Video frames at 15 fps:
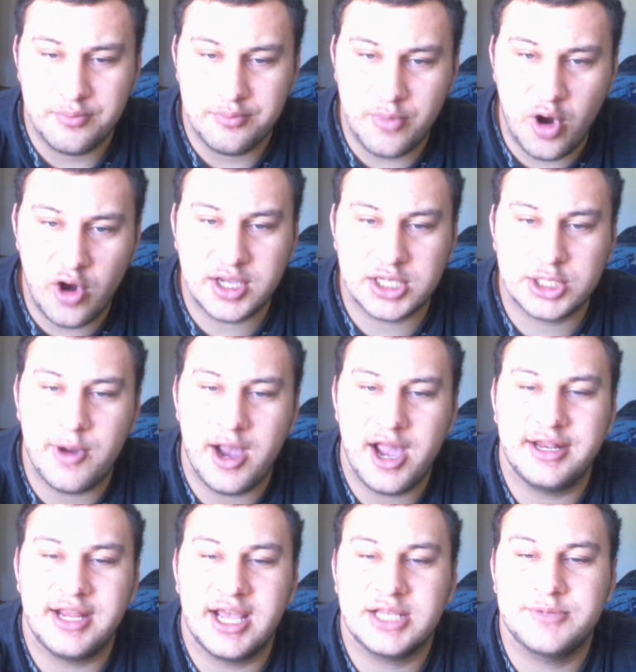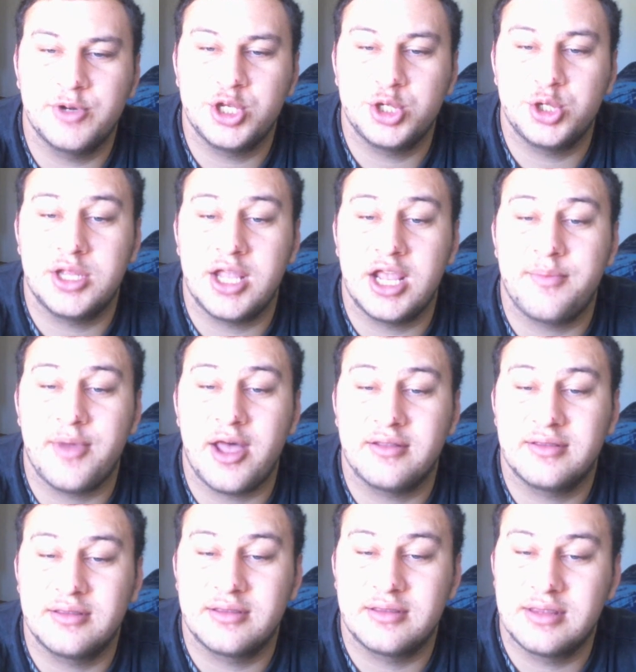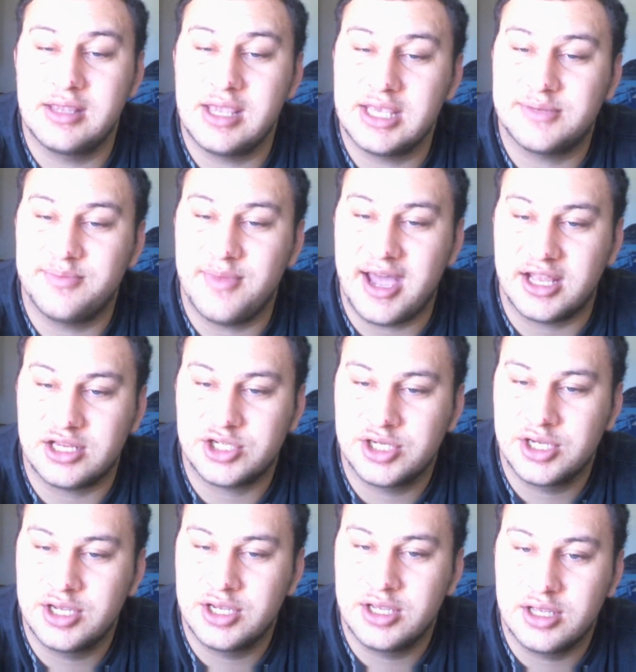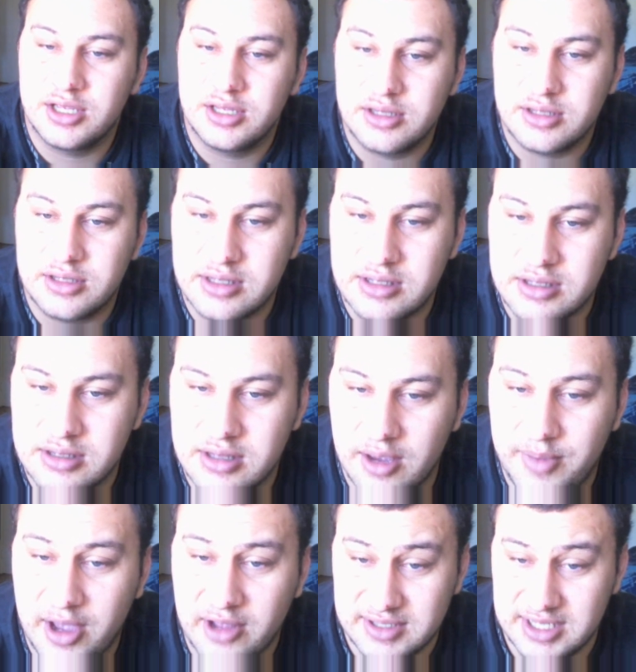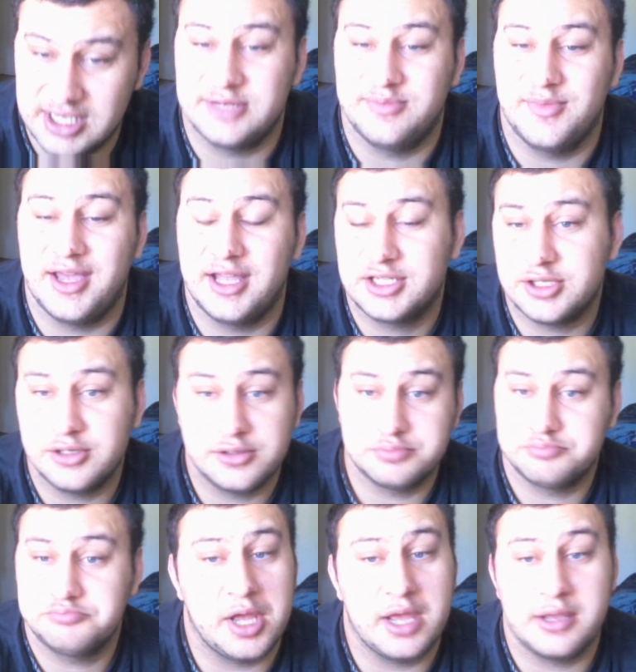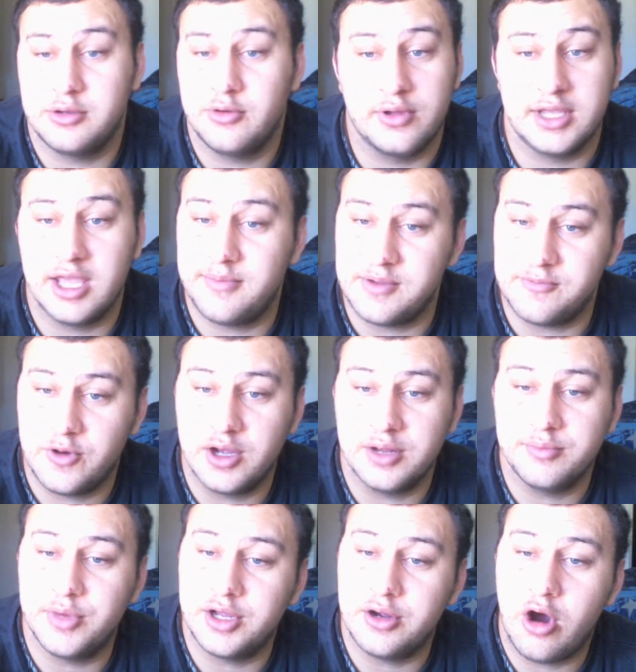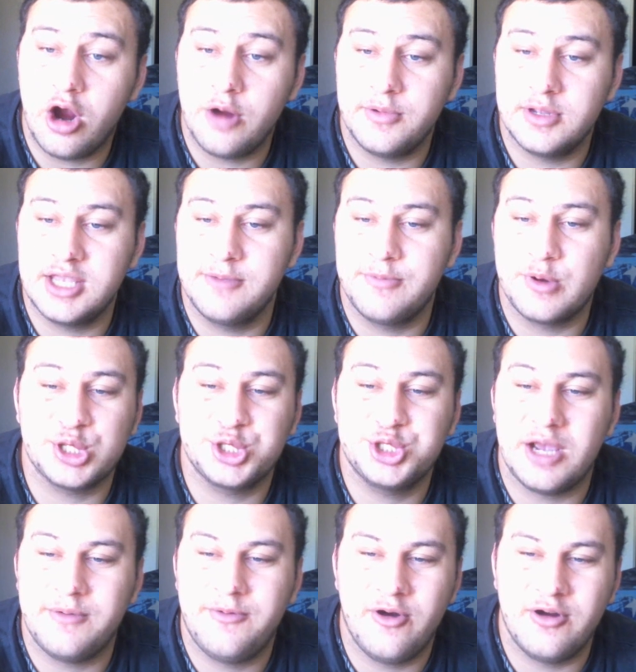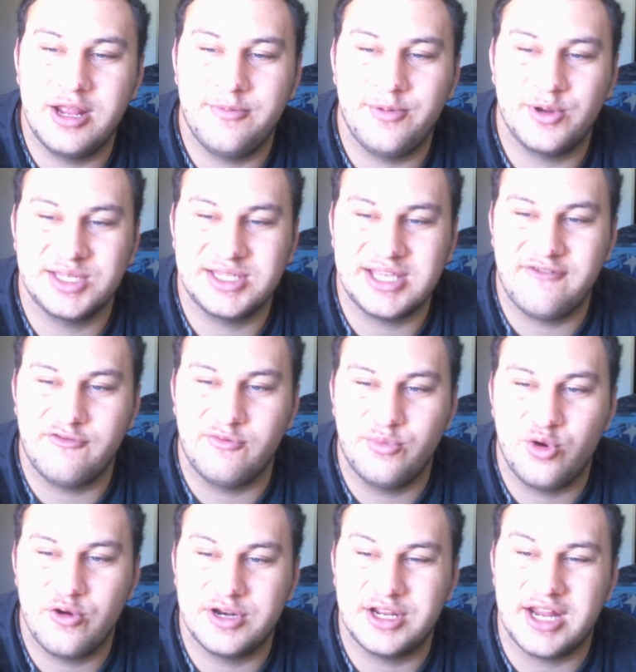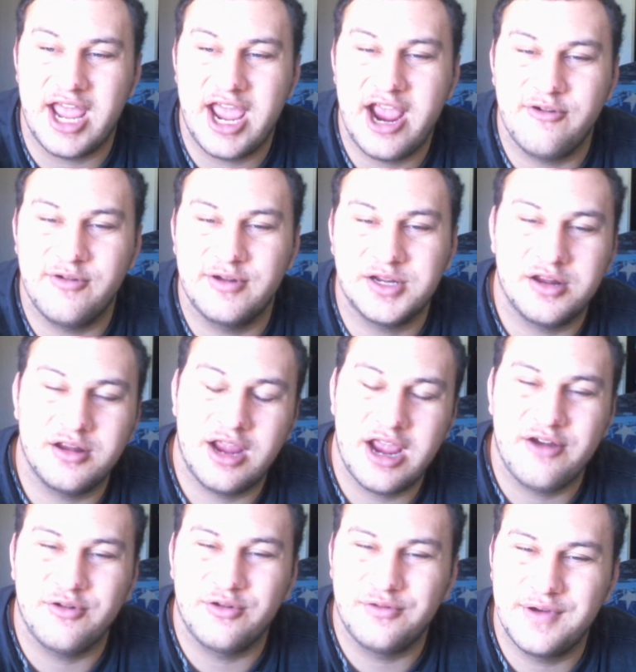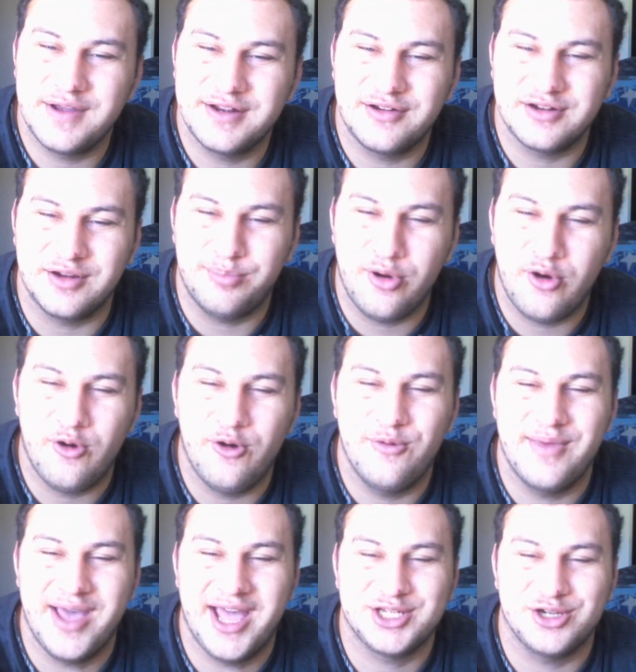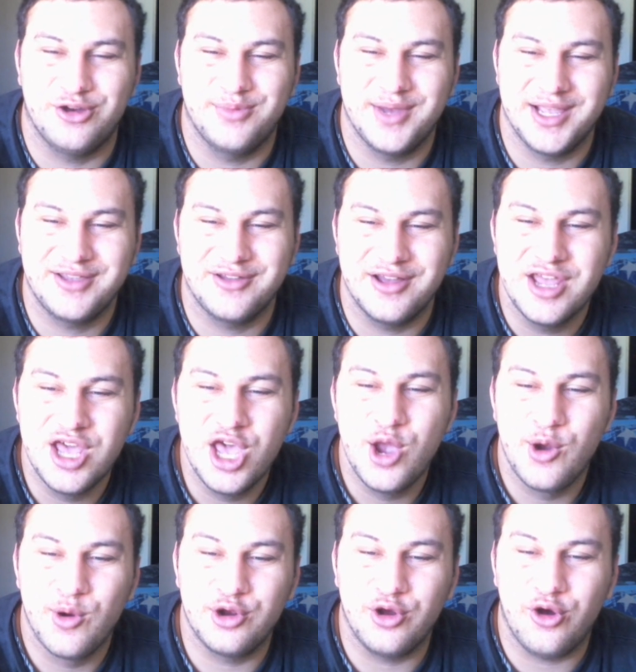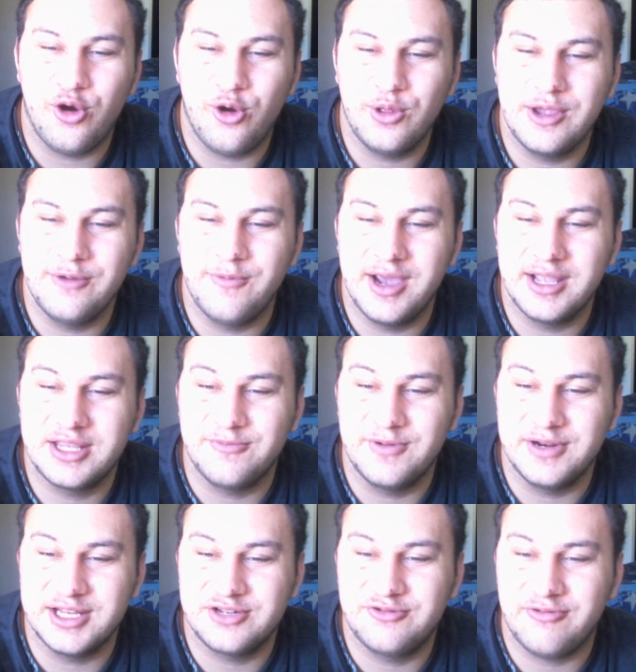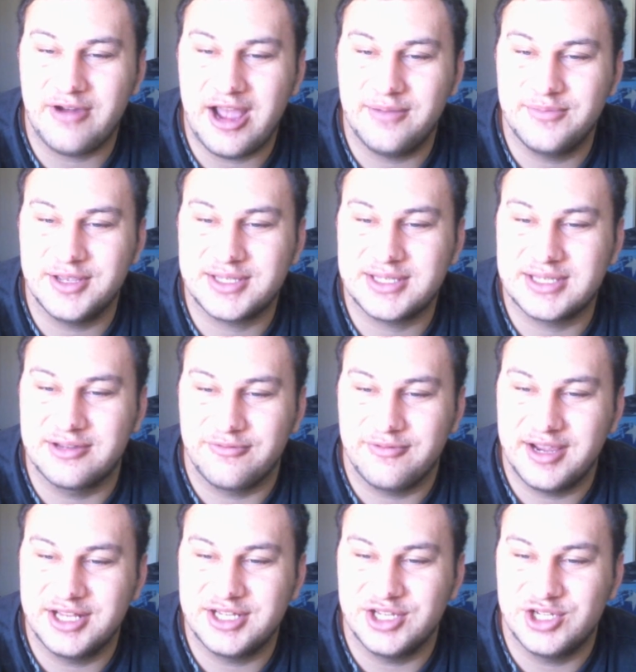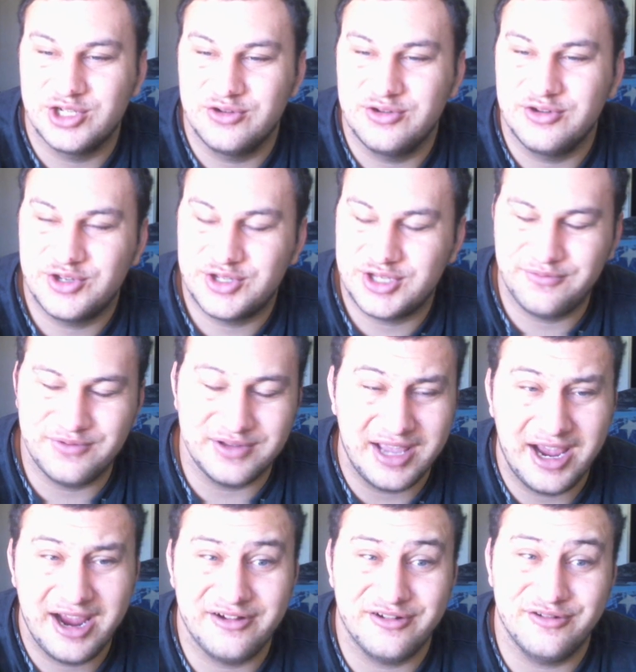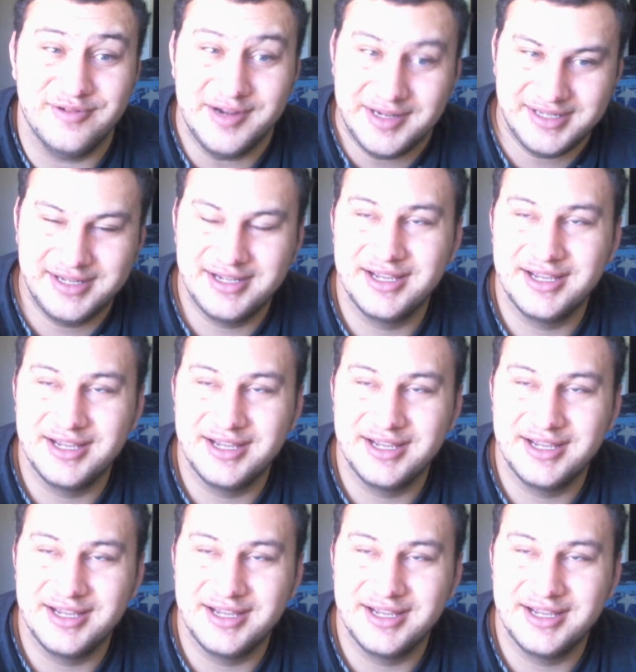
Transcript: Marcus Ryan asked, what did you think about these match? About these match? You only gave me one, but RVD versus Jeff Hardy versus Evan Bourne in a heroin on a pole match. Oh my god. Where the only way to win is grab the syringe and shoot yourself with heroin.